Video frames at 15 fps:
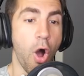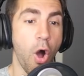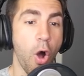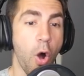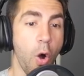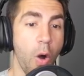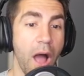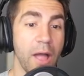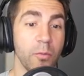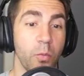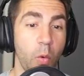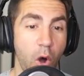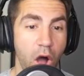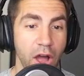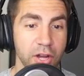Oh, I
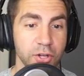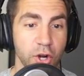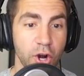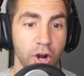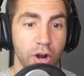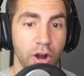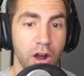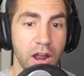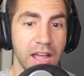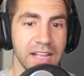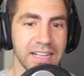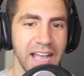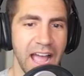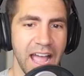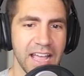wonder.
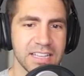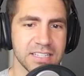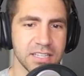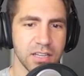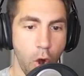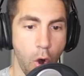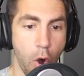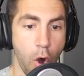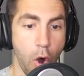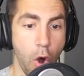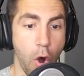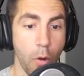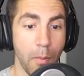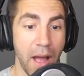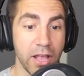Guys,
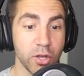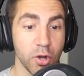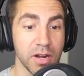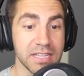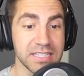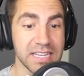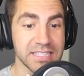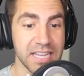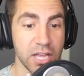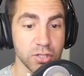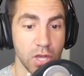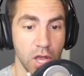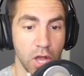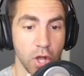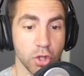oh my goodness, it
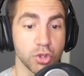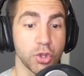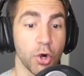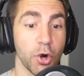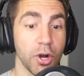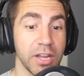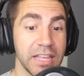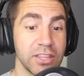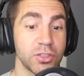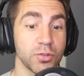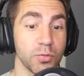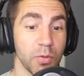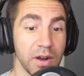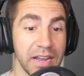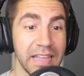says
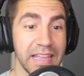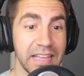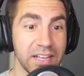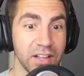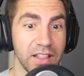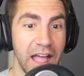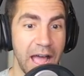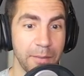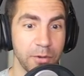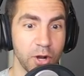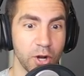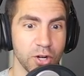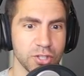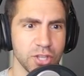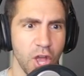thirty-three
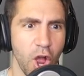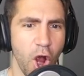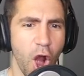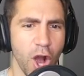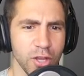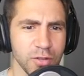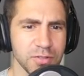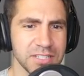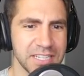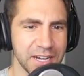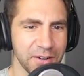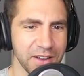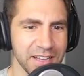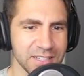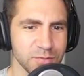kilometers. Are you
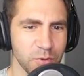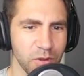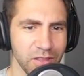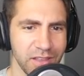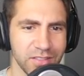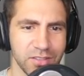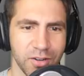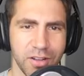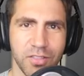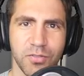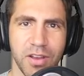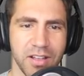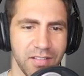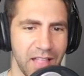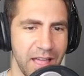serious? We're only at
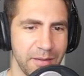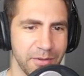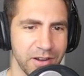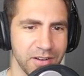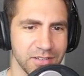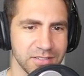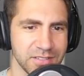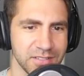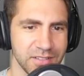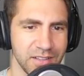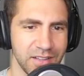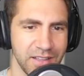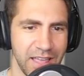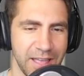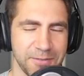thirty-three kilometers?
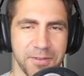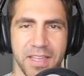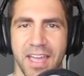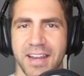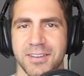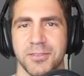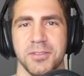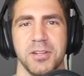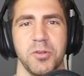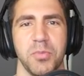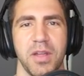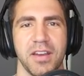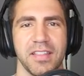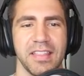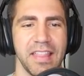Okay, we gotta do a little
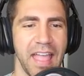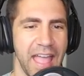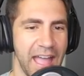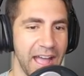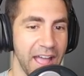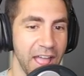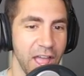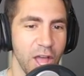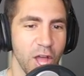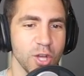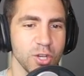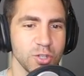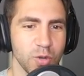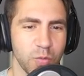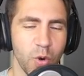better than that.
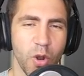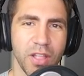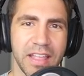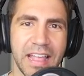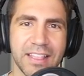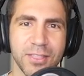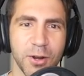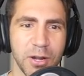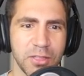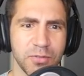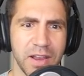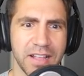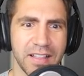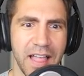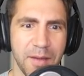Dude, we're only at
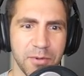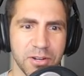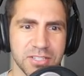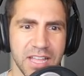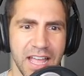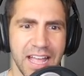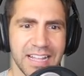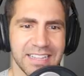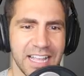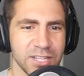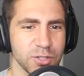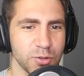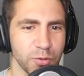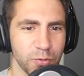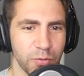thirty-three kilometers.
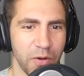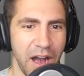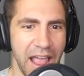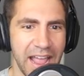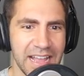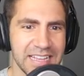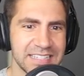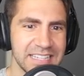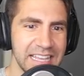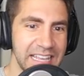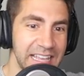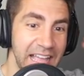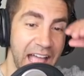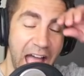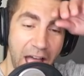That's
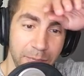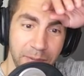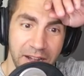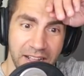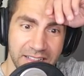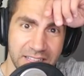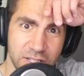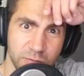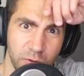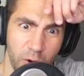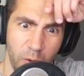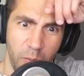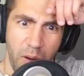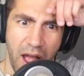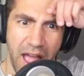crazy. I've been at this for
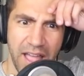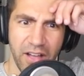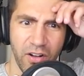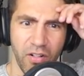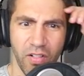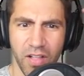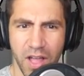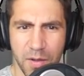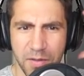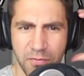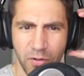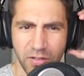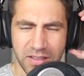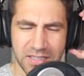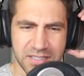a while, and
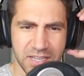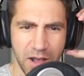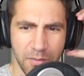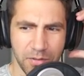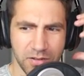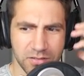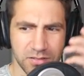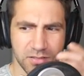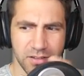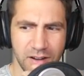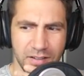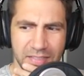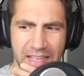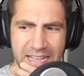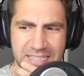we've only doubled
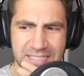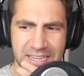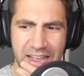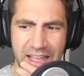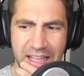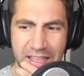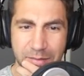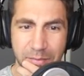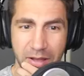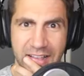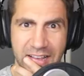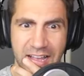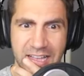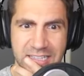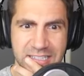our last time?
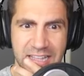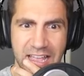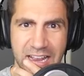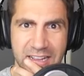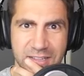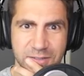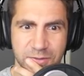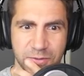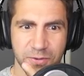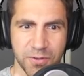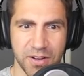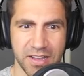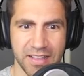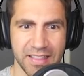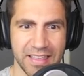Guys, that is
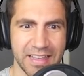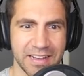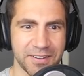really